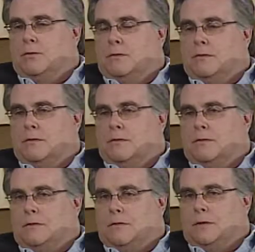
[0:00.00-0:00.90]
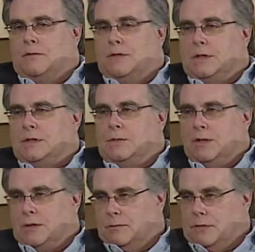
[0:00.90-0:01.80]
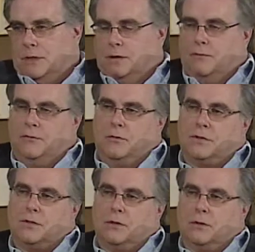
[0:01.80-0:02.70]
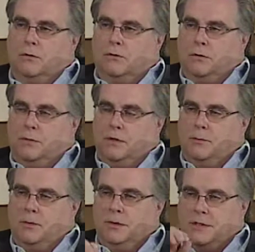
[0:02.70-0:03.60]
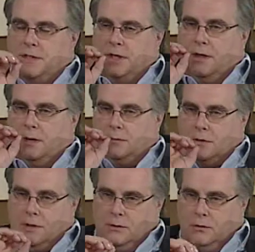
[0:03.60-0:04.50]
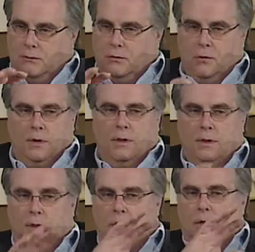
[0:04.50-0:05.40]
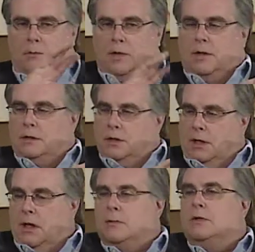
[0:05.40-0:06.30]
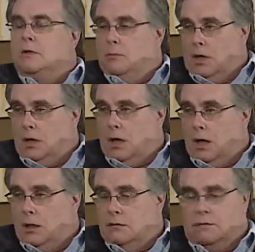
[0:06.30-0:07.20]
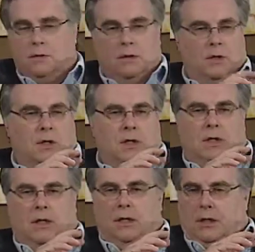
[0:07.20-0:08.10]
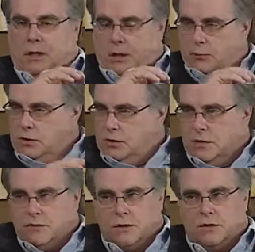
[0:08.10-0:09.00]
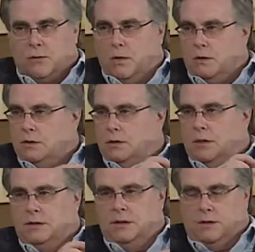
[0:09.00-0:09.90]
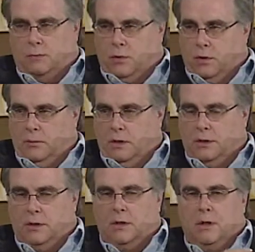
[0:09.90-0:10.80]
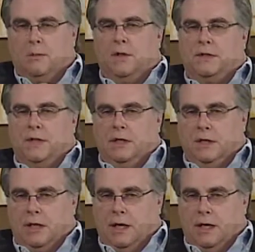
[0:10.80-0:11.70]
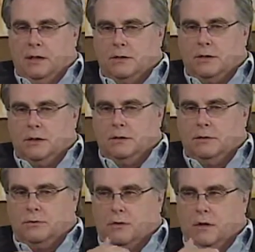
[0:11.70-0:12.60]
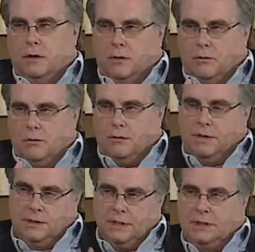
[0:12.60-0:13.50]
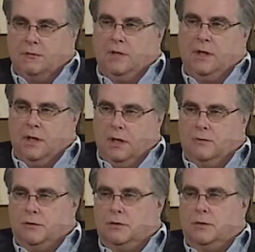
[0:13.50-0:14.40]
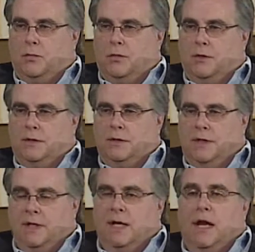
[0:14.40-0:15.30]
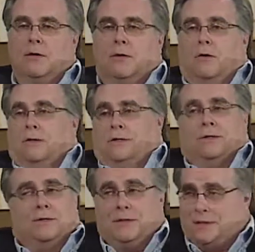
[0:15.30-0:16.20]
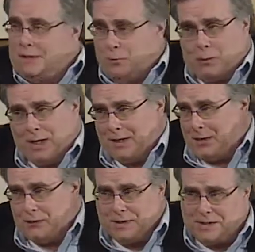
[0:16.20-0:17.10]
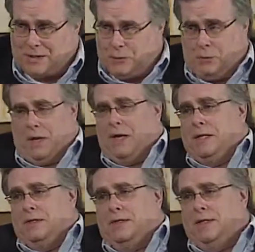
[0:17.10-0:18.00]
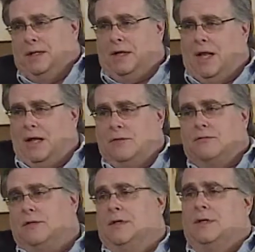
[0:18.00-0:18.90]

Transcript: one of the things that becomes kind of full circle for people, is that I'm trying to avoid a pain that happened in my life, an abusive situation, a disappointment, but they engage in the drug or the addictive behavior to the point that now it causes all these, you're right, all these other pains in life.